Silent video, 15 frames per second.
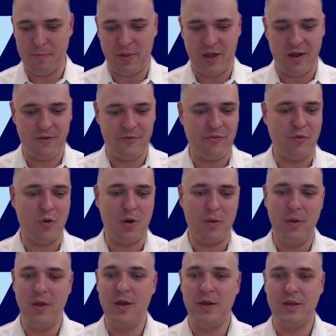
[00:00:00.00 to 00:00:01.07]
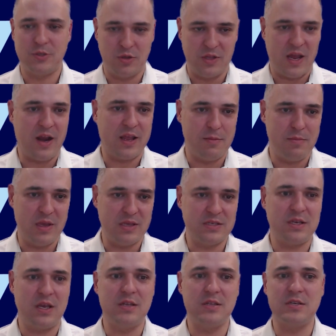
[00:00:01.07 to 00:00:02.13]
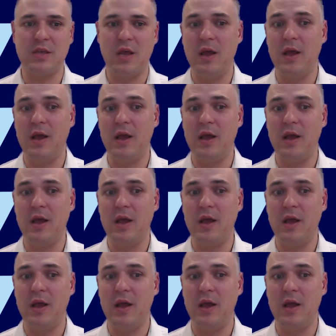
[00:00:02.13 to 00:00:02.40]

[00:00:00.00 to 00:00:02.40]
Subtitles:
platform so that I can make sense?